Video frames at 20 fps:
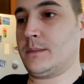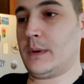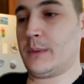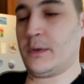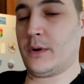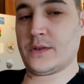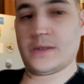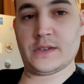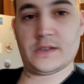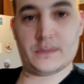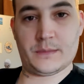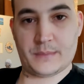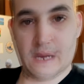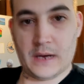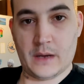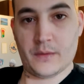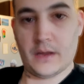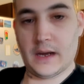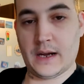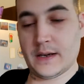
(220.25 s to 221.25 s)
my bosses
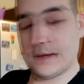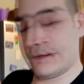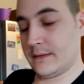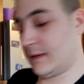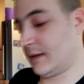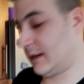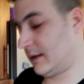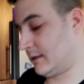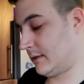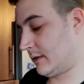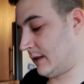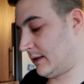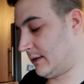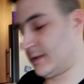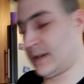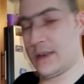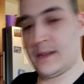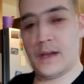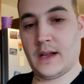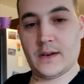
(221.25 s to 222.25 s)
about that,
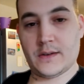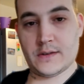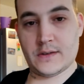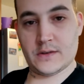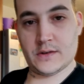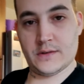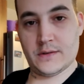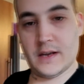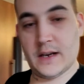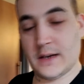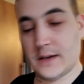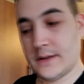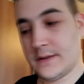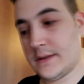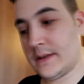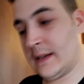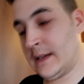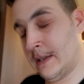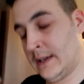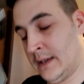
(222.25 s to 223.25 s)
and take that decision there,
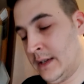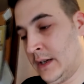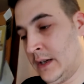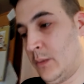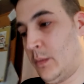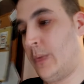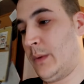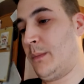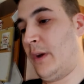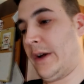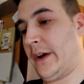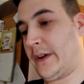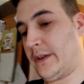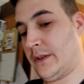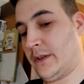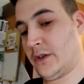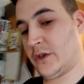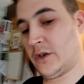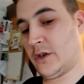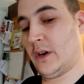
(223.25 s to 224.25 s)
because with my
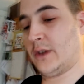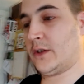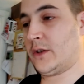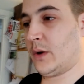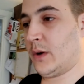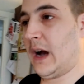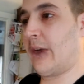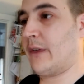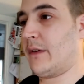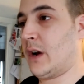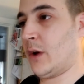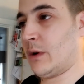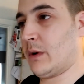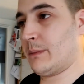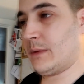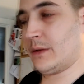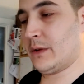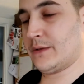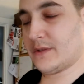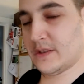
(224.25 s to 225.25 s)
condition, I do have a
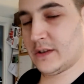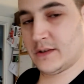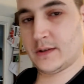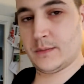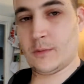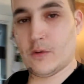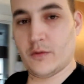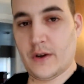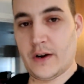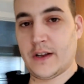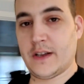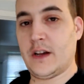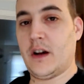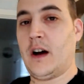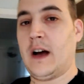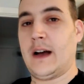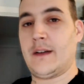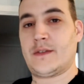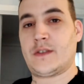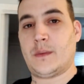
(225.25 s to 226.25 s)
low immune system
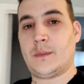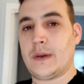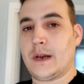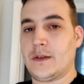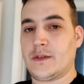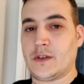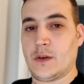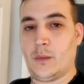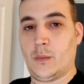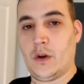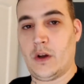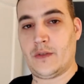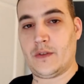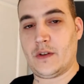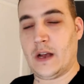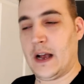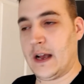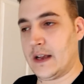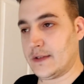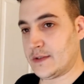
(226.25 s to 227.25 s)
already. I have someone else at
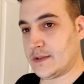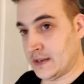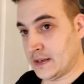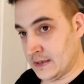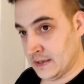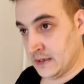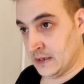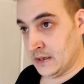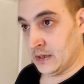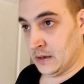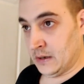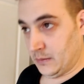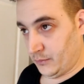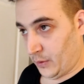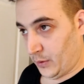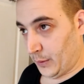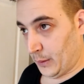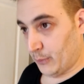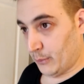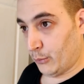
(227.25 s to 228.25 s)
work that has
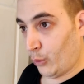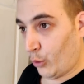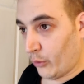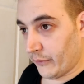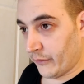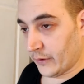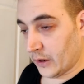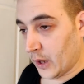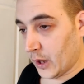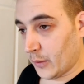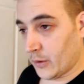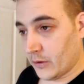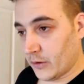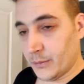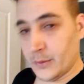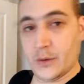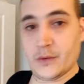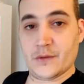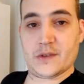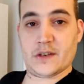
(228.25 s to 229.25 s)
probably more of a
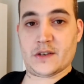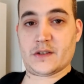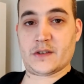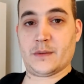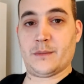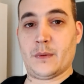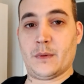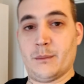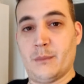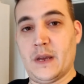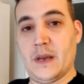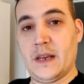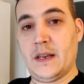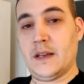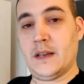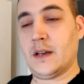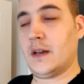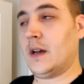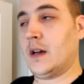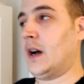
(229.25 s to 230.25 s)
lower immune system than
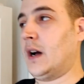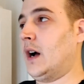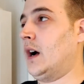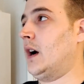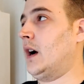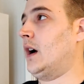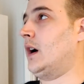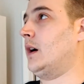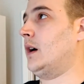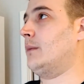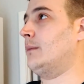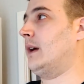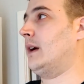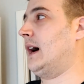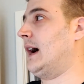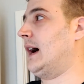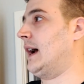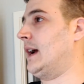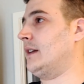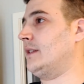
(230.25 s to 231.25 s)
me.
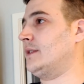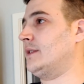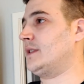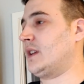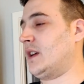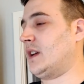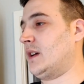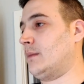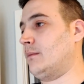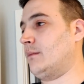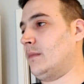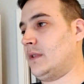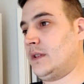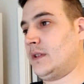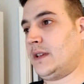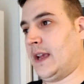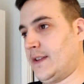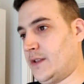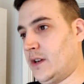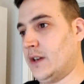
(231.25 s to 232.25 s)
And
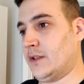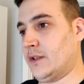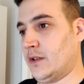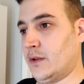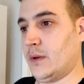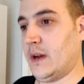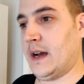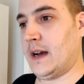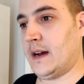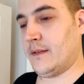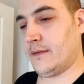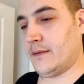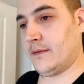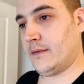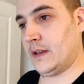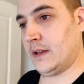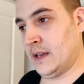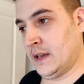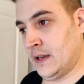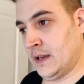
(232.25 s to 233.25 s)
yes, I do
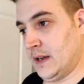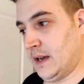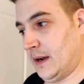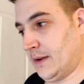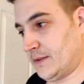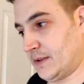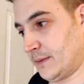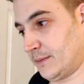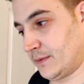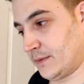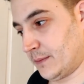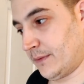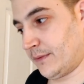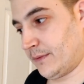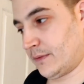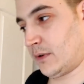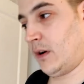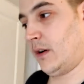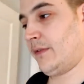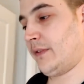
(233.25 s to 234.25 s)
have a symptom
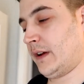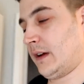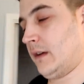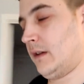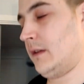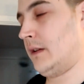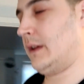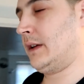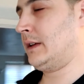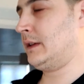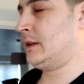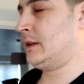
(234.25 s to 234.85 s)
of coughing.